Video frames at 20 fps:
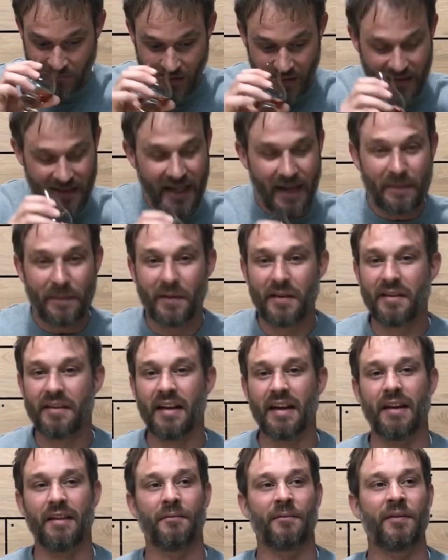Definitely
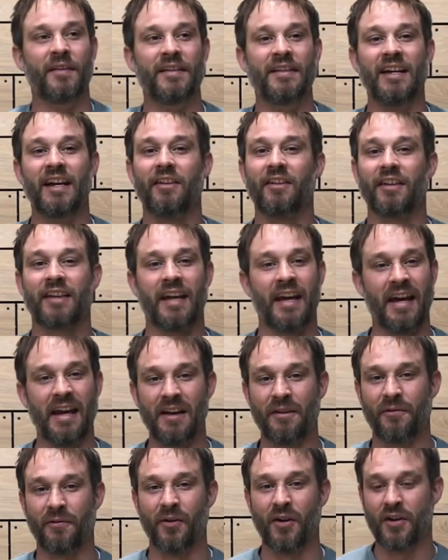that vanilla
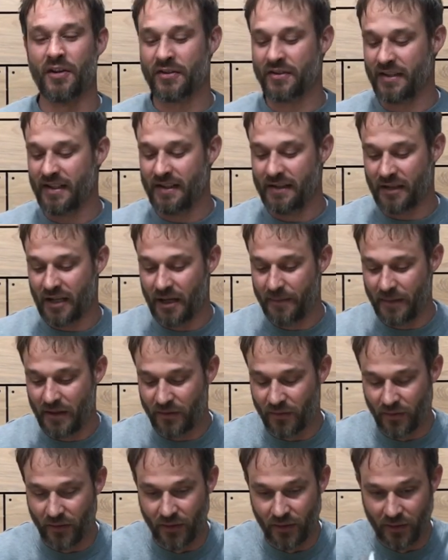cake frosting coming
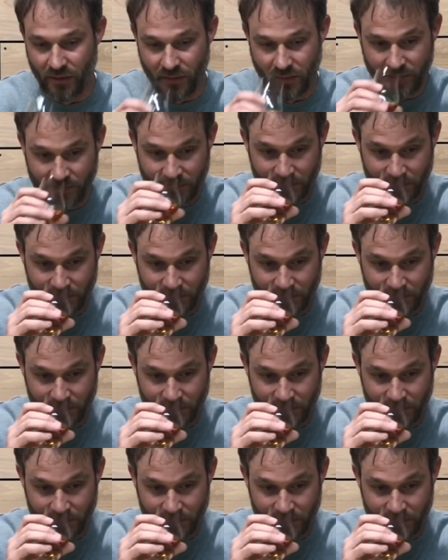through.